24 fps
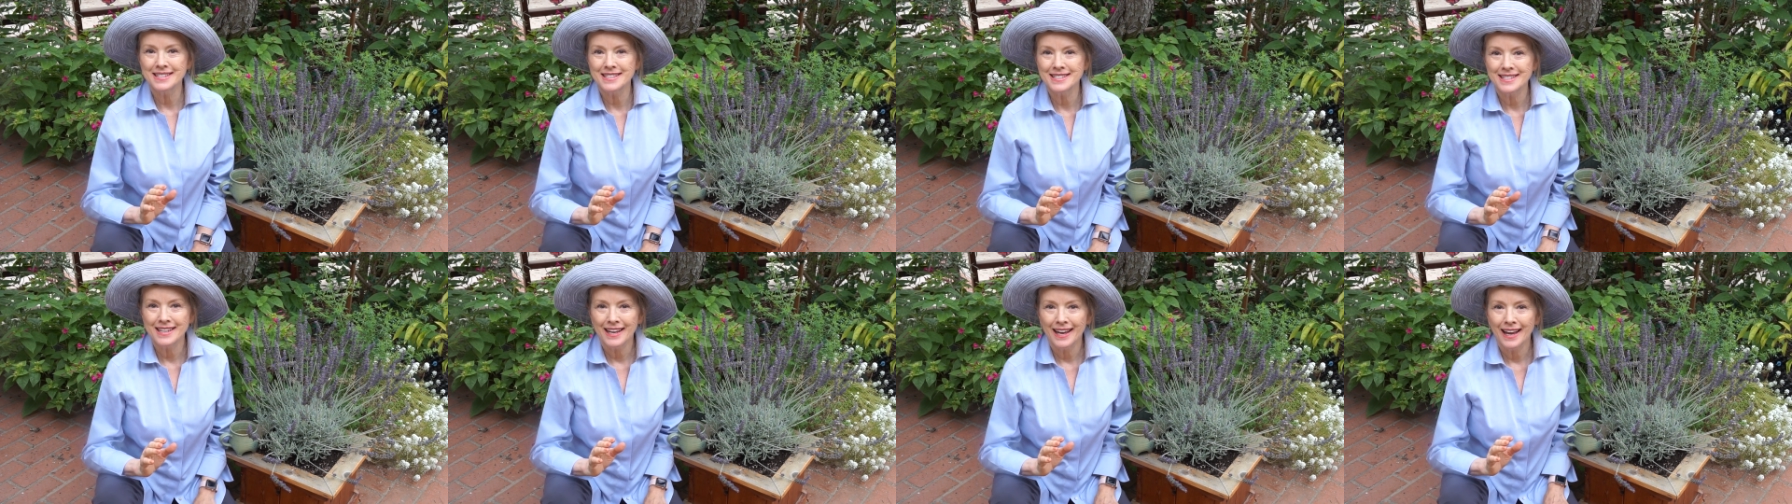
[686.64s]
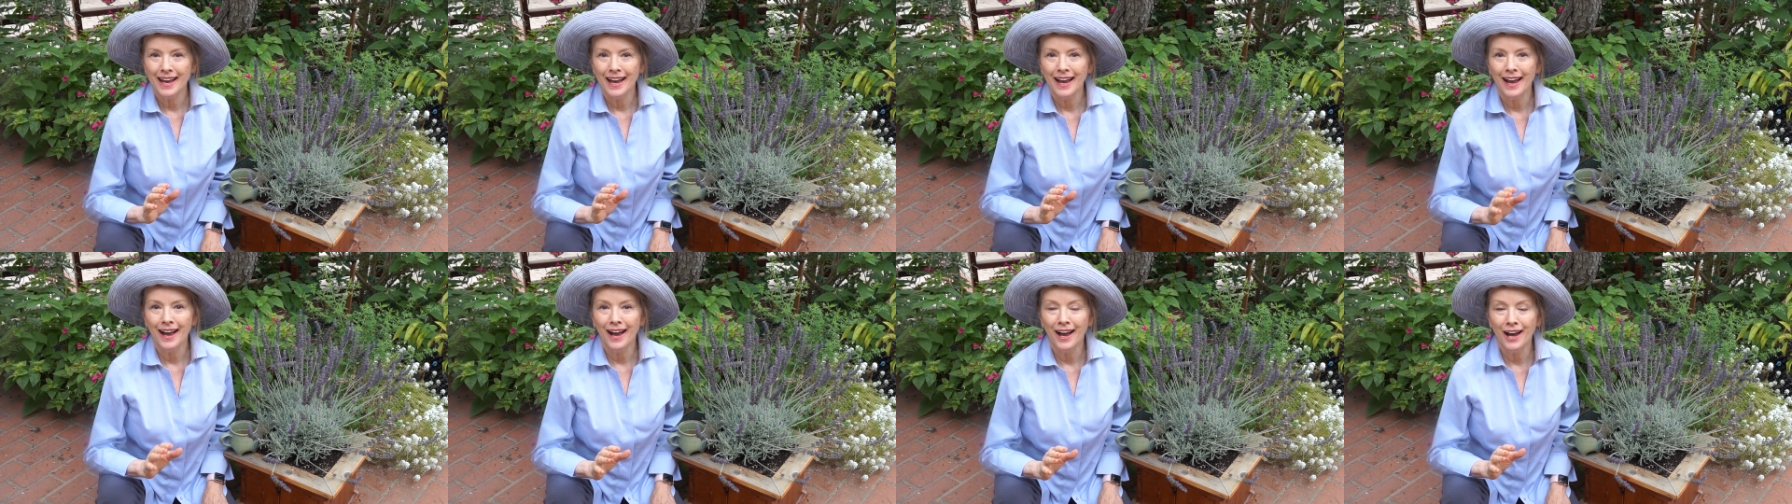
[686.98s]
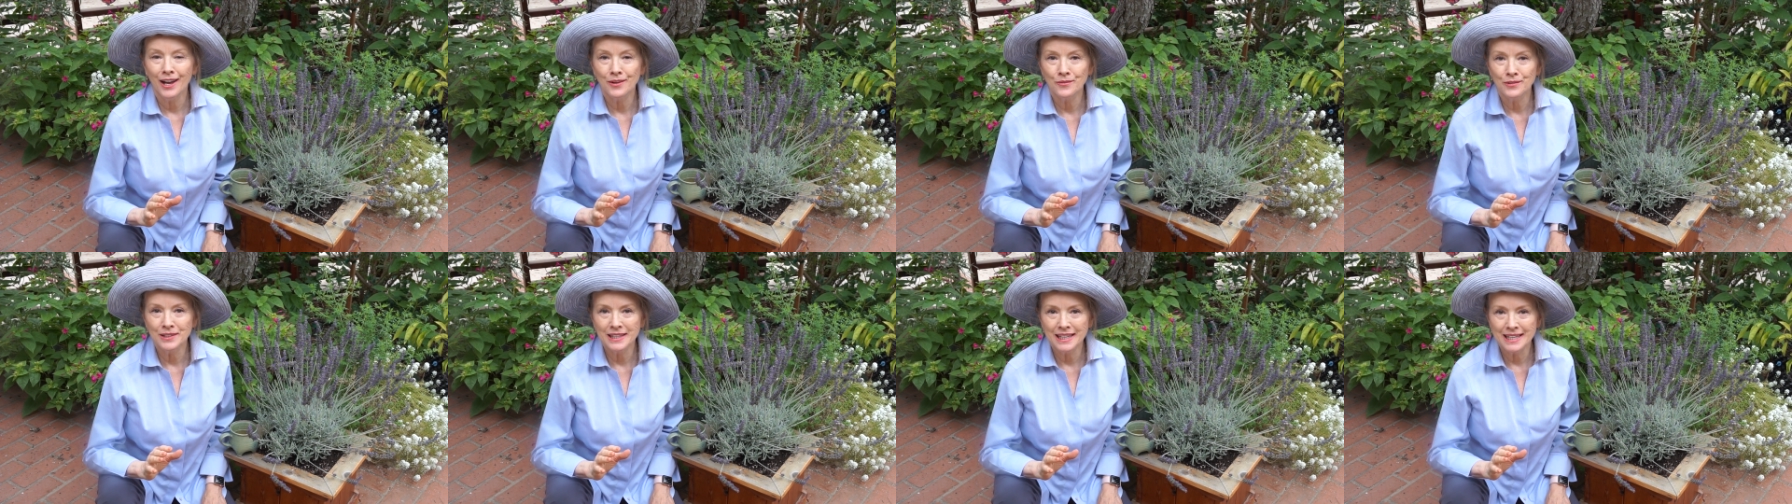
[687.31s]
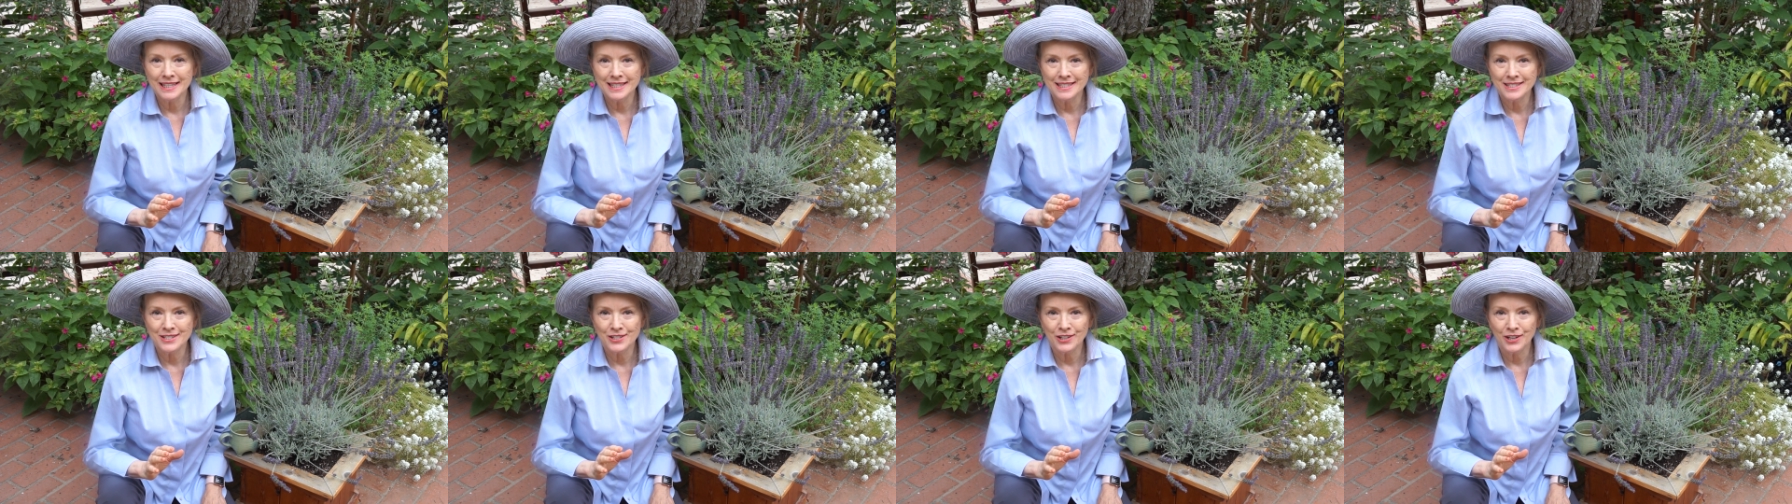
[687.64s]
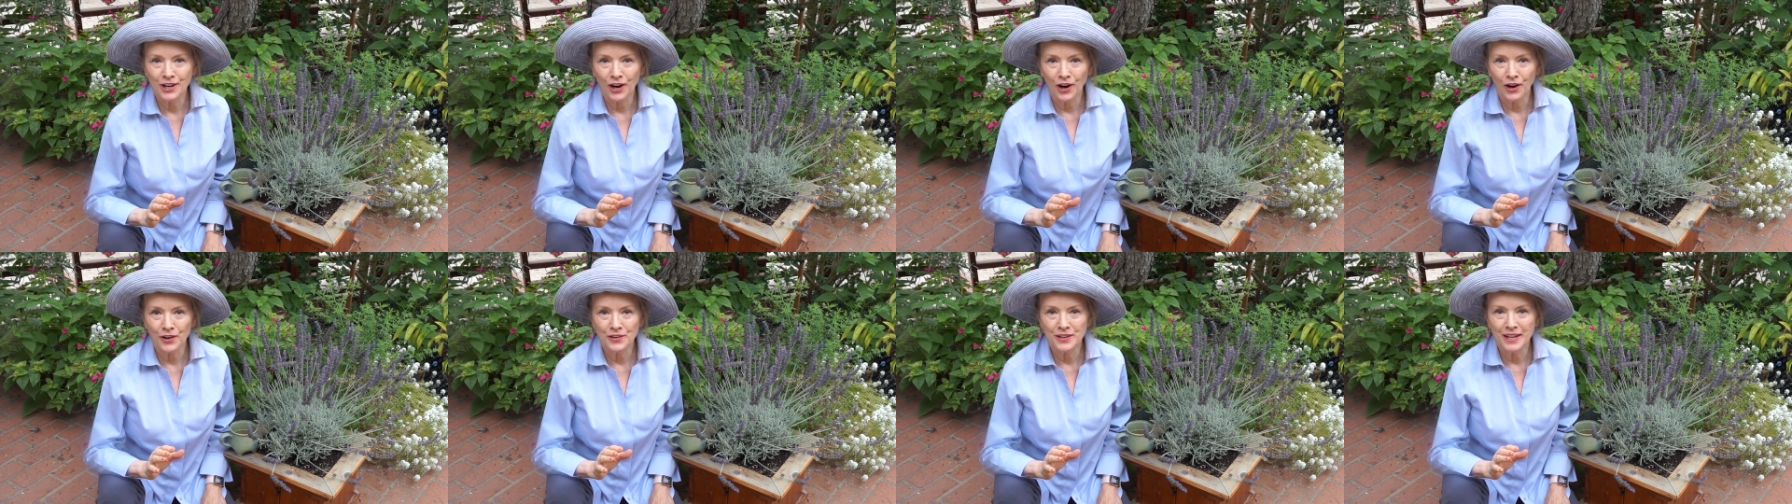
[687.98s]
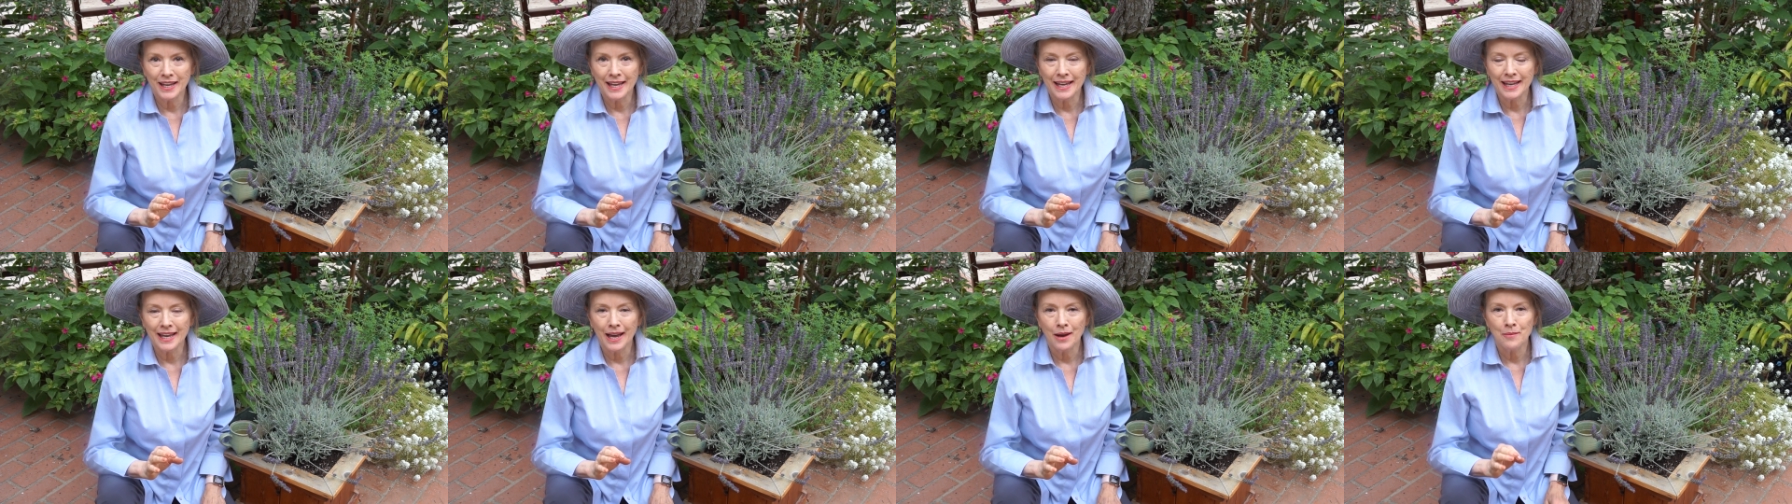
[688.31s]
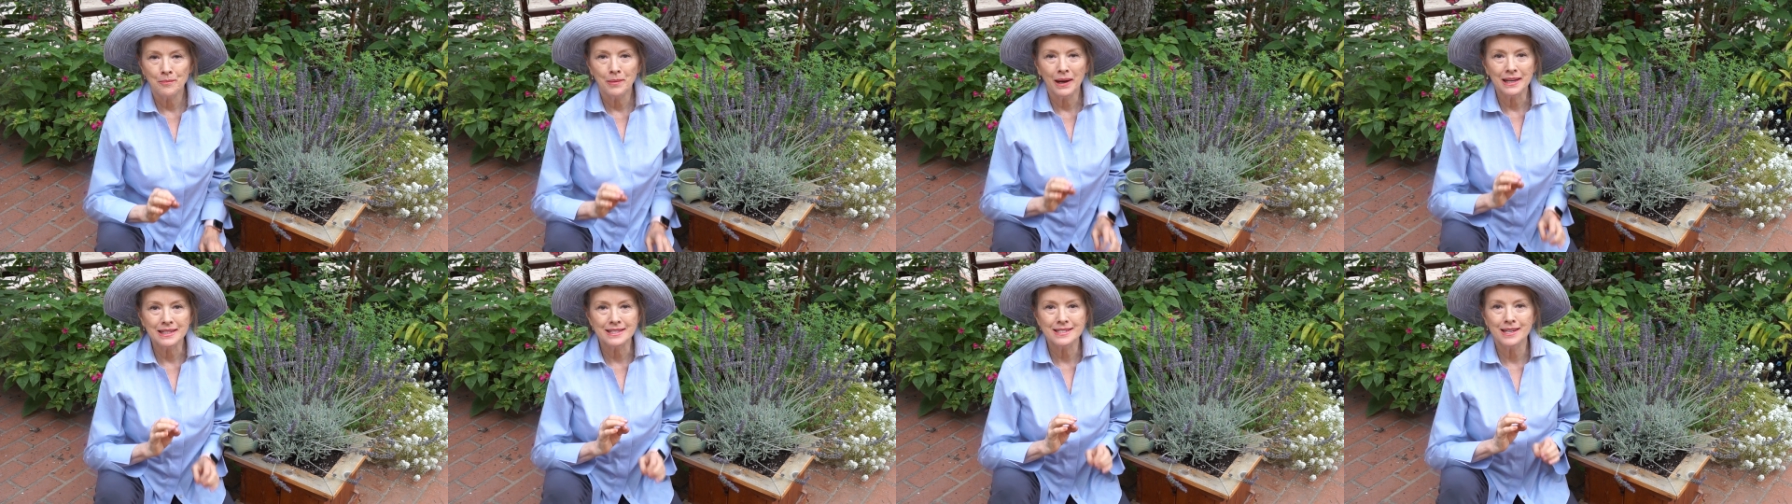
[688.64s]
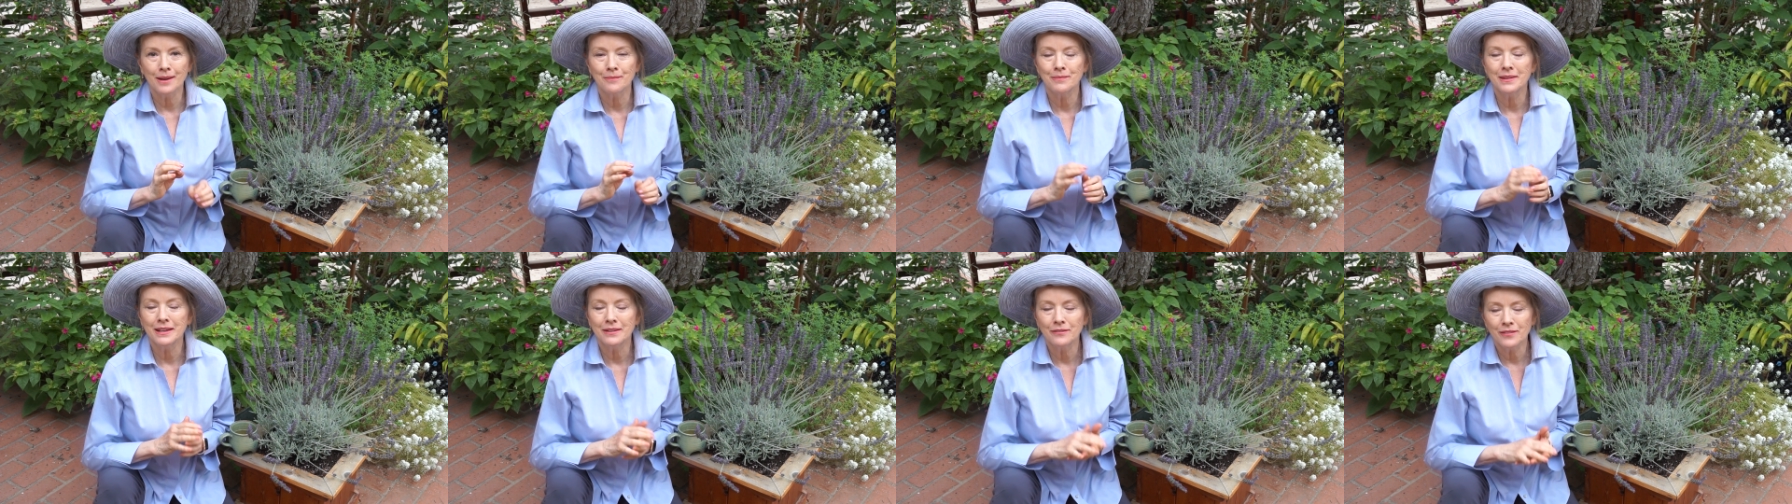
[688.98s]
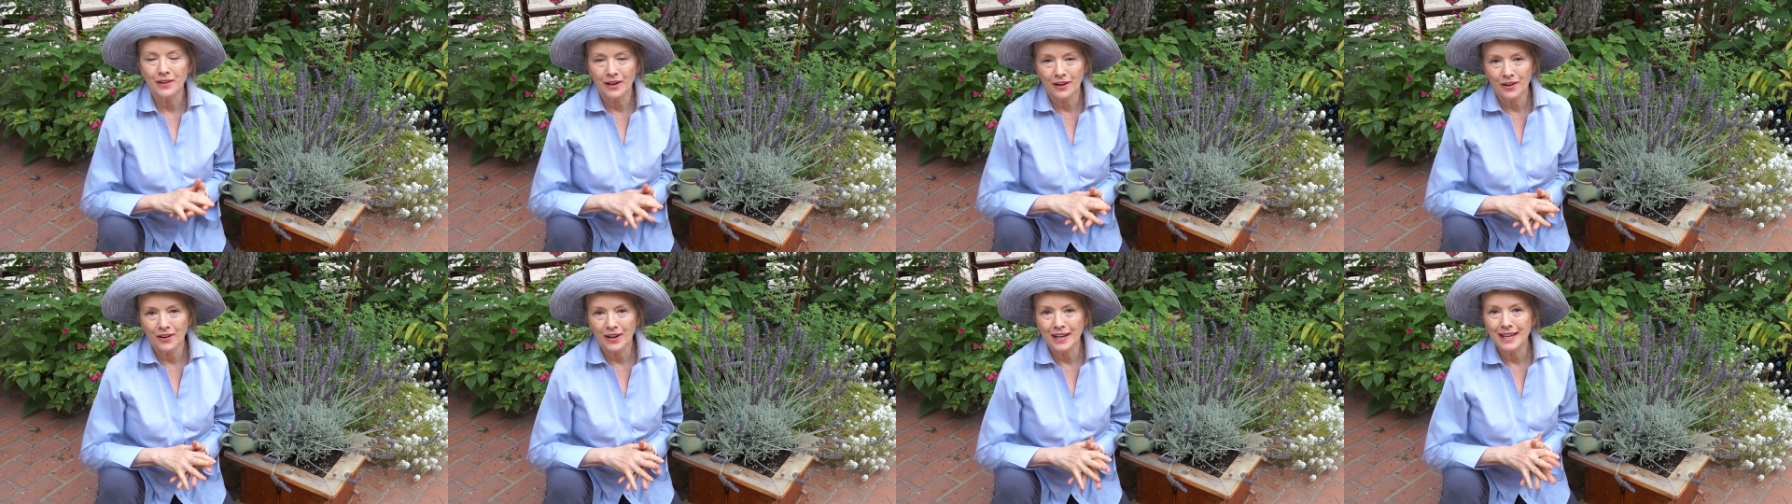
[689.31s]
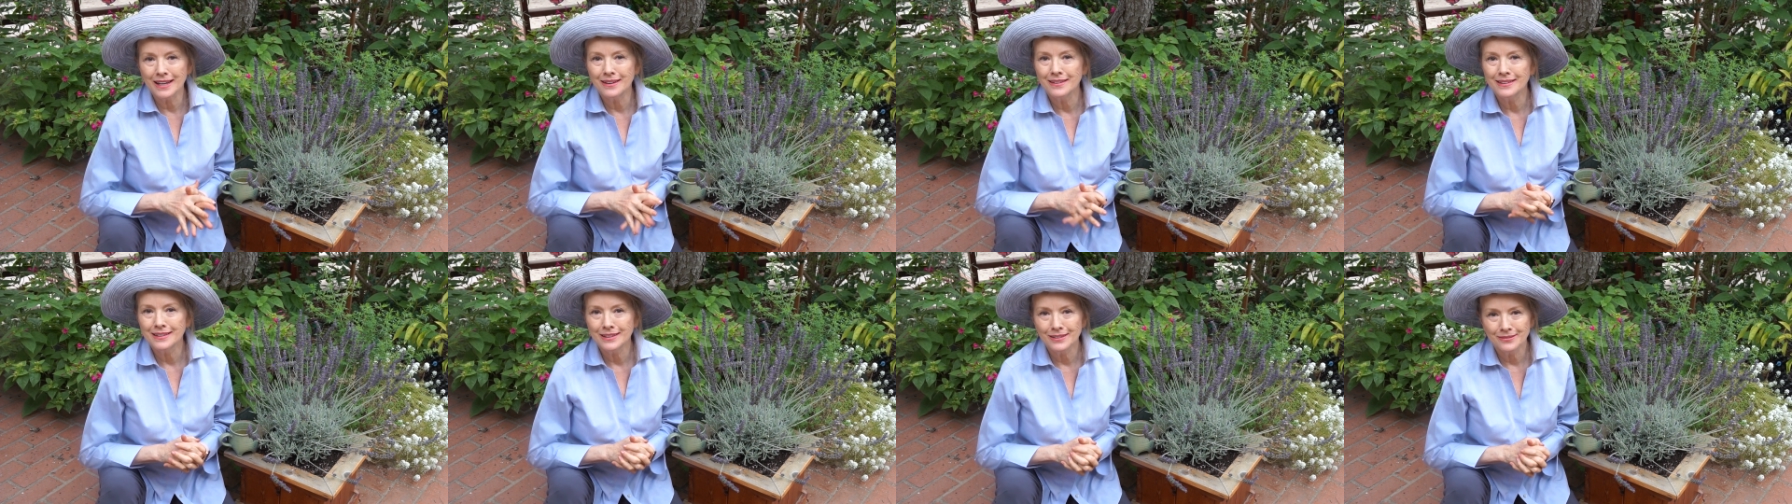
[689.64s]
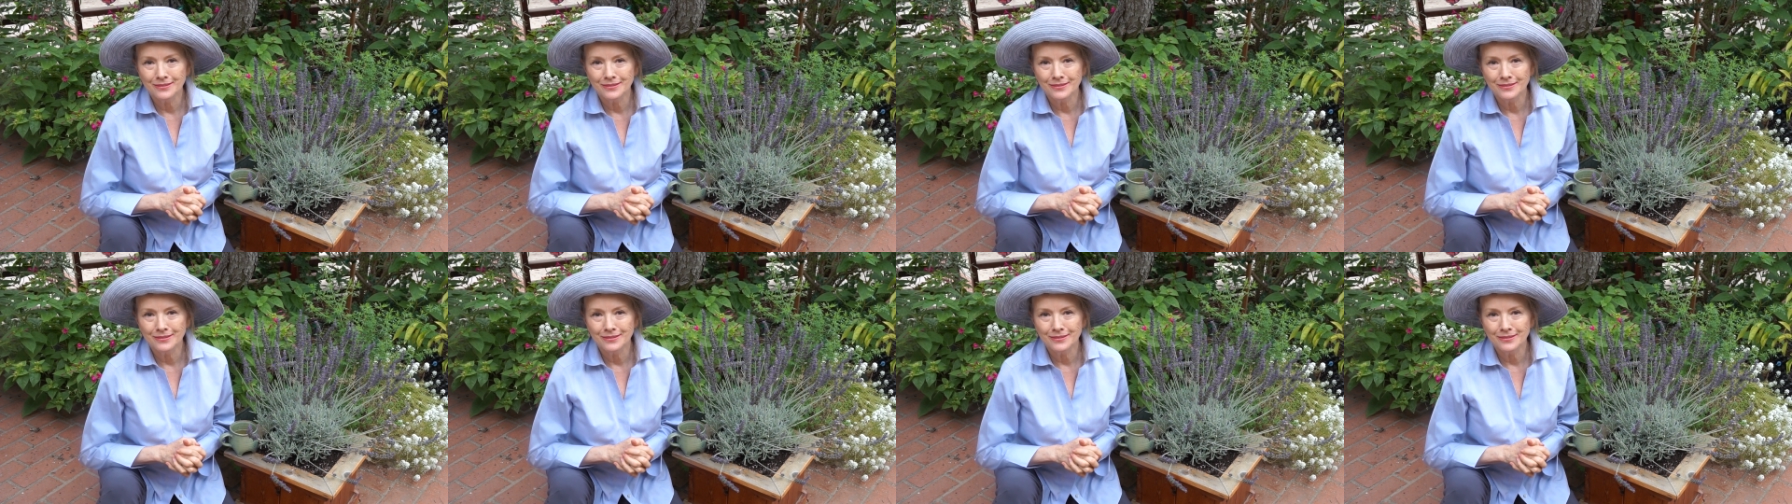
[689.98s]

is unrelated to gardening, but something very